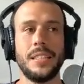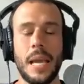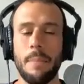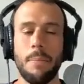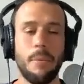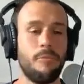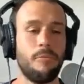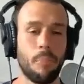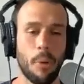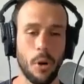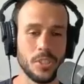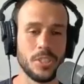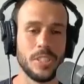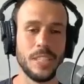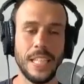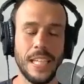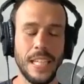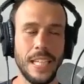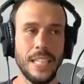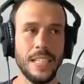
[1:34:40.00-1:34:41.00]
type of
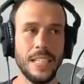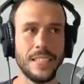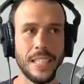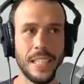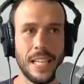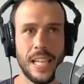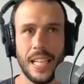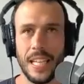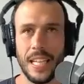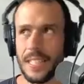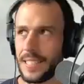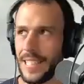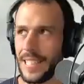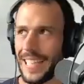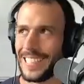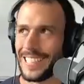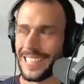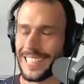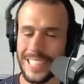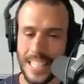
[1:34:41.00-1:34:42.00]
person he is and his
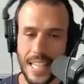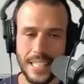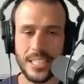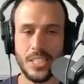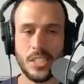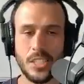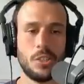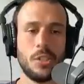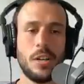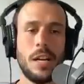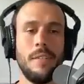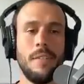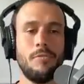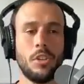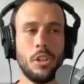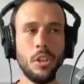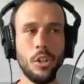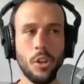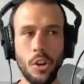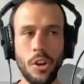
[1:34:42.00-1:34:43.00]
incessant drive
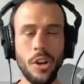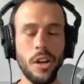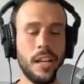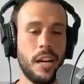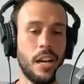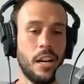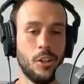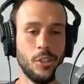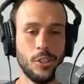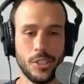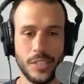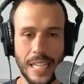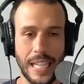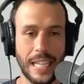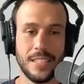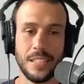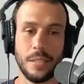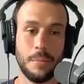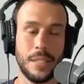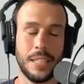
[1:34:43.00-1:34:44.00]
to learn and
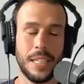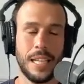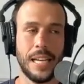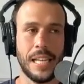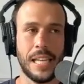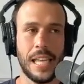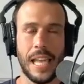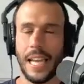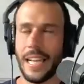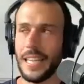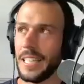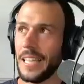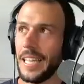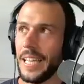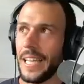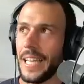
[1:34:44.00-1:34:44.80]
understand something that he can't,